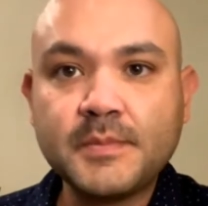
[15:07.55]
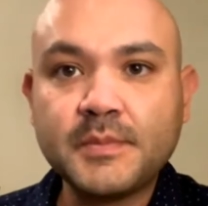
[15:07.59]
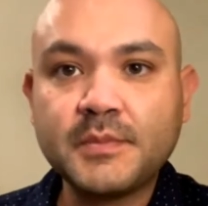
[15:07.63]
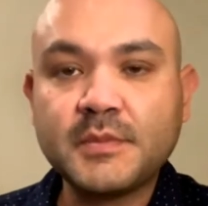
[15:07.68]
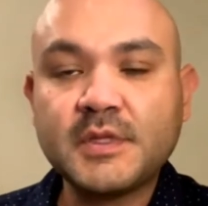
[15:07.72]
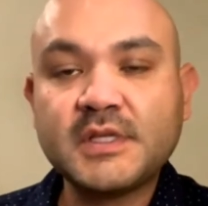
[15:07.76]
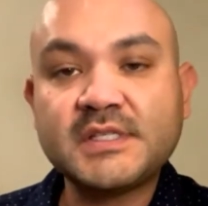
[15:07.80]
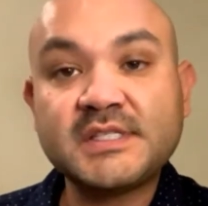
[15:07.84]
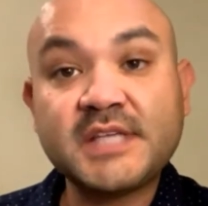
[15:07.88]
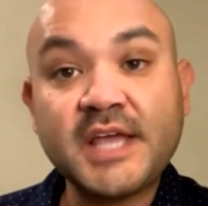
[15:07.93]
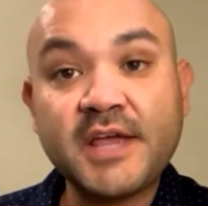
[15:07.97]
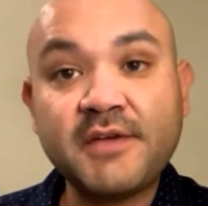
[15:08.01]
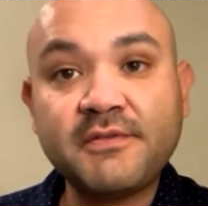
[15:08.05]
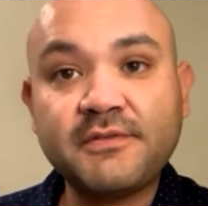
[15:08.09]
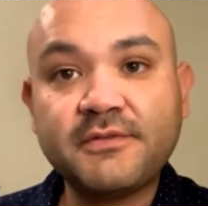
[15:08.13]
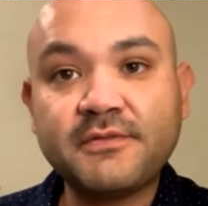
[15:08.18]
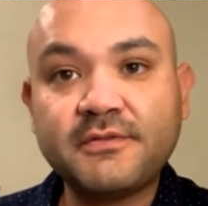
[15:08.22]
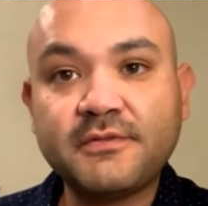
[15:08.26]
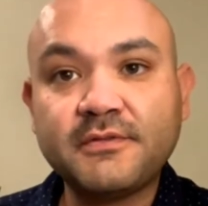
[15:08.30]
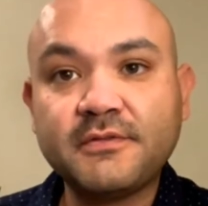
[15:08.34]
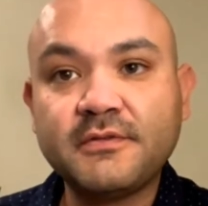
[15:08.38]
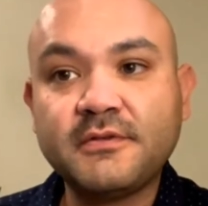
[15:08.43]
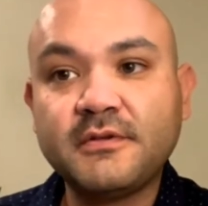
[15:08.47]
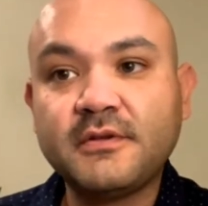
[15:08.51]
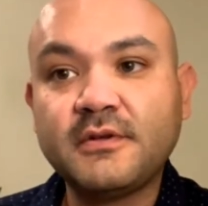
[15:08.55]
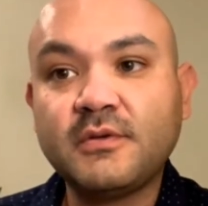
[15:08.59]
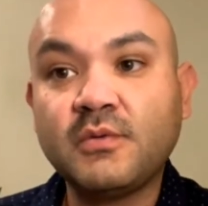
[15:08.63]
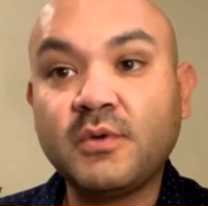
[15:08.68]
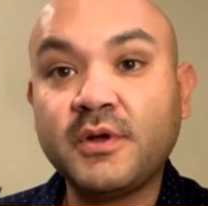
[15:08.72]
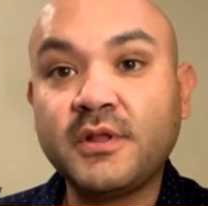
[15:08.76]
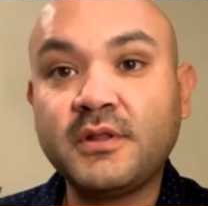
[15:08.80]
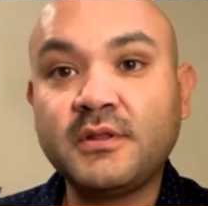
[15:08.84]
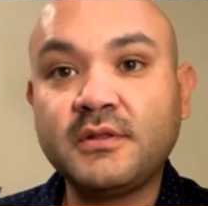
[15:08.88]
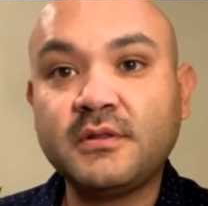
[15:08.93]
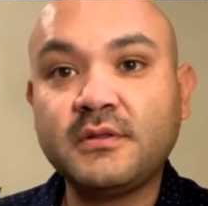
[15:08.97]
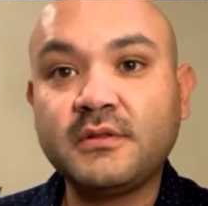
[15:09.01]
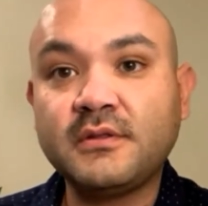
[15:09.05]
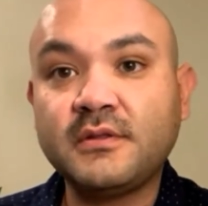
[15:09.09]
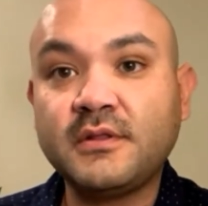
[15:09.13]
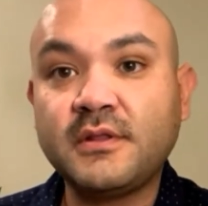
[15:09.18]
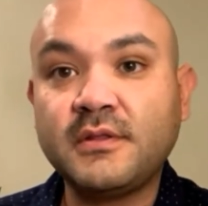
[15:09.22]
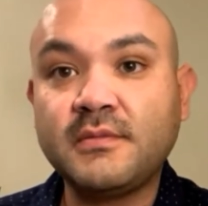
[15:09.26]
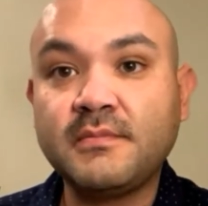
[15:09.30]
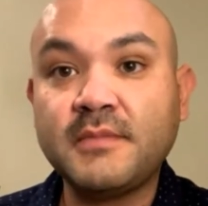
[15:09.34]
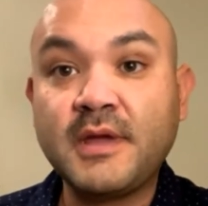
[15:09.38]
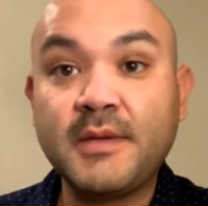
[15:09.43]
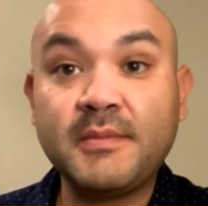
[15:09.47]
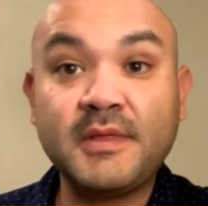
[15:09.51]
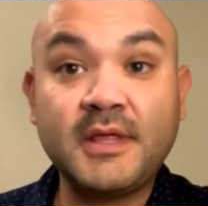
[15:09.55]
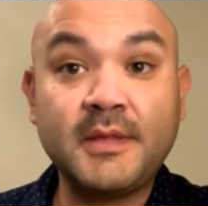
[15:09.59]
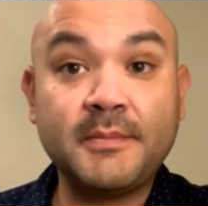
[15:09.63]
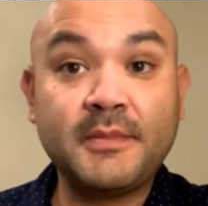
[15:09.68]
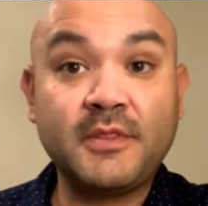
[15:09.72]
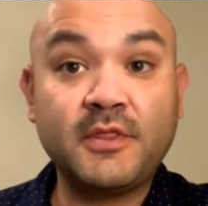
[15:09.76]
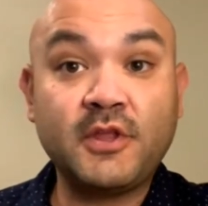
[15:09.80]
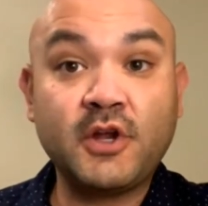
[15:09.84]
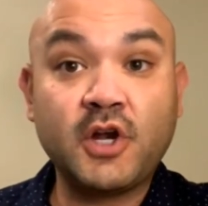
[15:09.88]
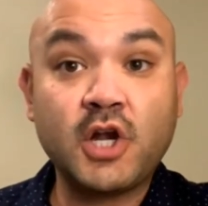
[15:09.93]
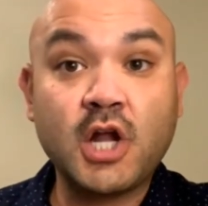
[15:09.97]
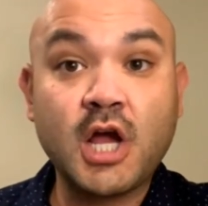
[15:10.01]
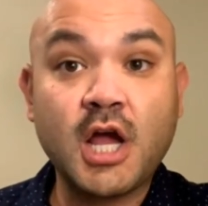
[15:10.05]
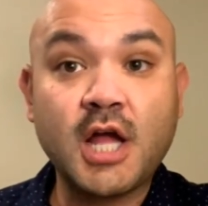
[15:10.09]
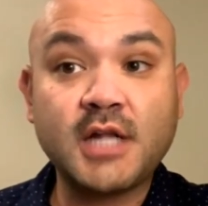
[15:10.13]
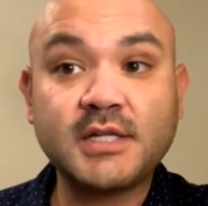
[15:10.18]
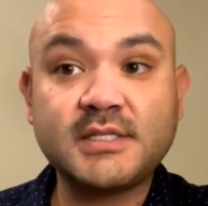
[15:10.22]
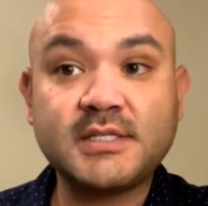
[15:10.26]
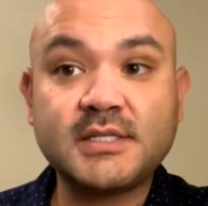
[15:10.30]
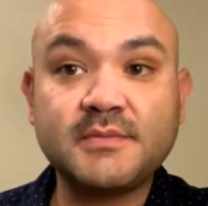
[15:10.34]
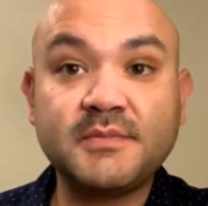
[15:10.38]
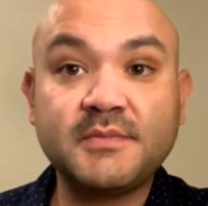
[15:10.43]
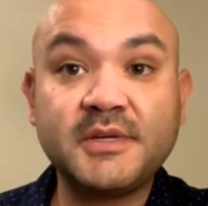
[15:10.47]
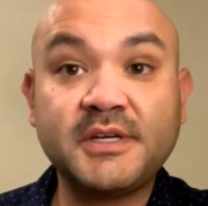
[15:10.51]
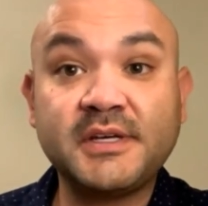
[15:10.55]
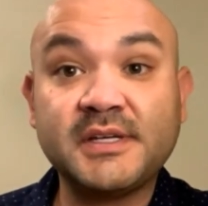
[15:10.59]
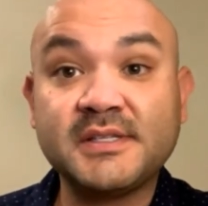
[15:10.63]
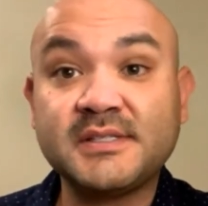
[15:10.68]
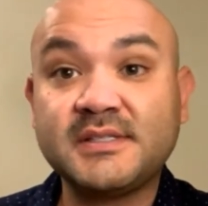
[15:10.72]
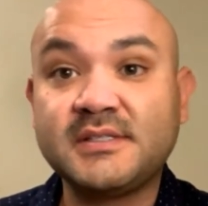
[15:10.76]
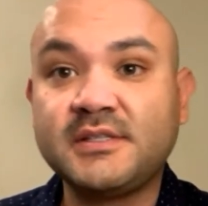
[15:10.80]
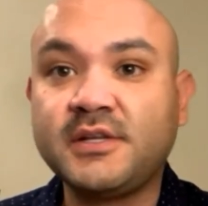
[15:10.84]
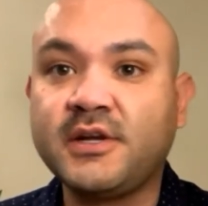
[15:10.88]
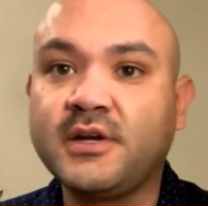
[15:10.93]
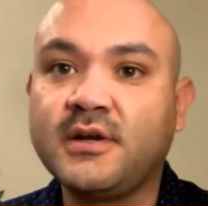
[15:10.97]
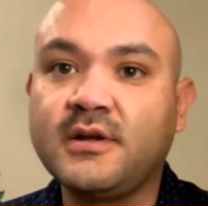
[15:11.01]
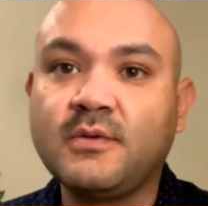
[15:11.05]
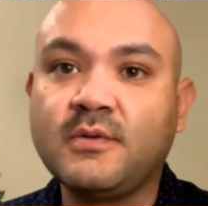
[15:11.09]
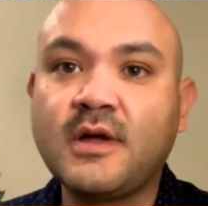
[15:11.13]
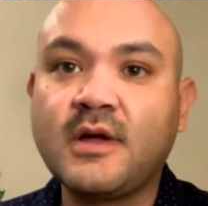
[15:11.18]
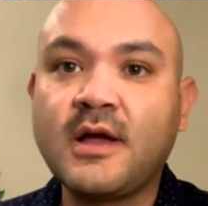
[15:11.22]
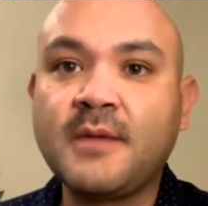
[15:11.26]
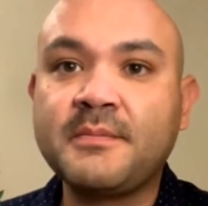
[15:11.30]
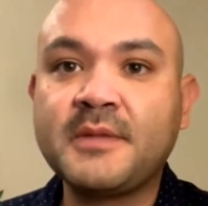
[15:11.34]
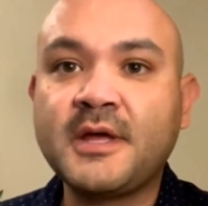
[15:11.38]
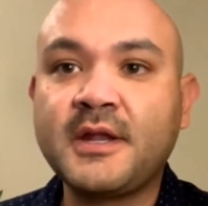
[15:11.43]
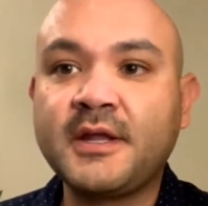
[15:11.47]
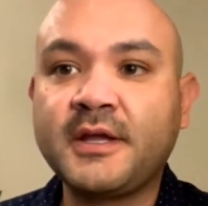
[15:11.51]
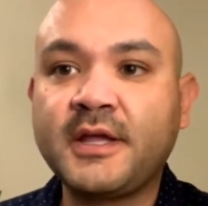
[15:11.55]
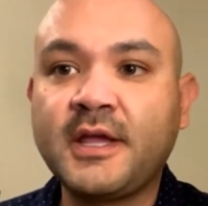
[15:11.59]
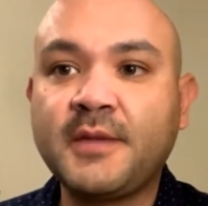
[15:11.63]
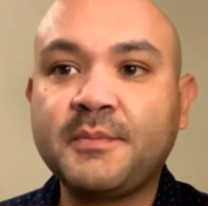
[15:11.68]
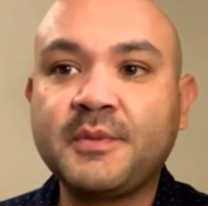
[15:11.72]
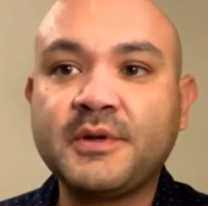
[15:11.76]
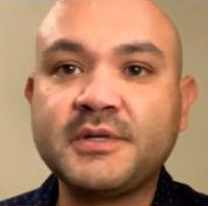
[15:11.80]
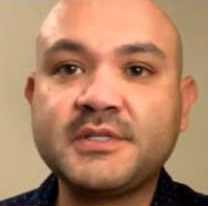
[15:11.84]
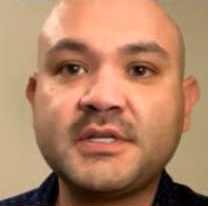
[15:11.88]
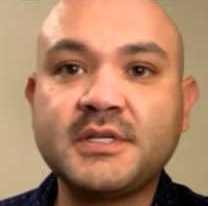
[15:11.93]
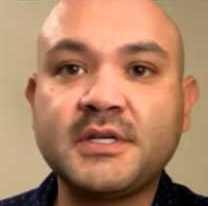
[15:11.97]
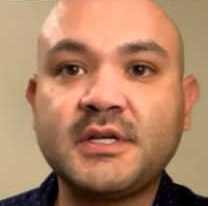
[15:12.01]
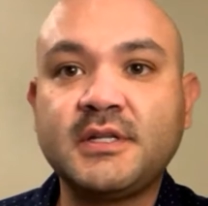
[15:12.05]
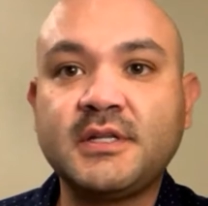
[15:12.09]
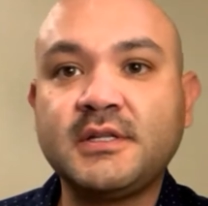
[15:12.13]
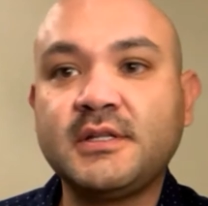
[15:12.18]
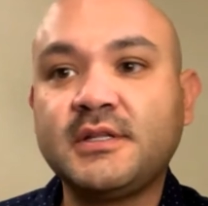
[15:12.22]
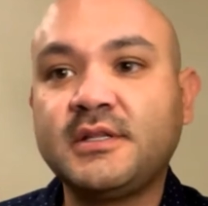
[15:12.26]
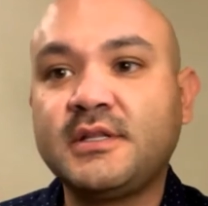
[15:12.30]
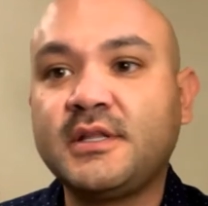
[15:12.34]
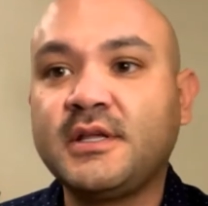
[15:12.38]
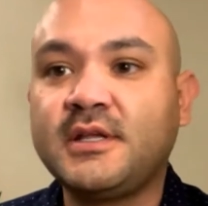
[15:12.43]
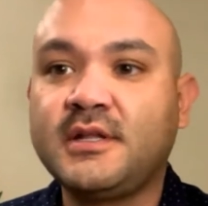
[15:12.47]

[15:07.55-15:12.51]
safe when maybe they're not, because well, I'm not a gay person.